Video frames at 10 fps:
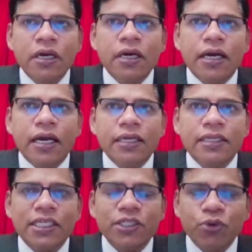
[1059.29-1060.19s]
And there
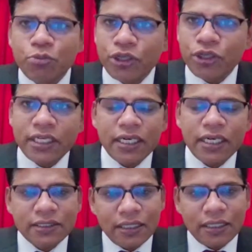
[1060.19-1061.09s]
is one more area is
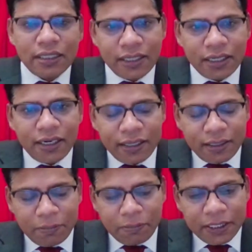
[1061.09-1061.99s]
like
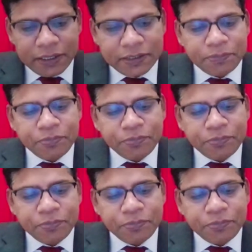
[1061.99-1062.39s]
regulatory compliance.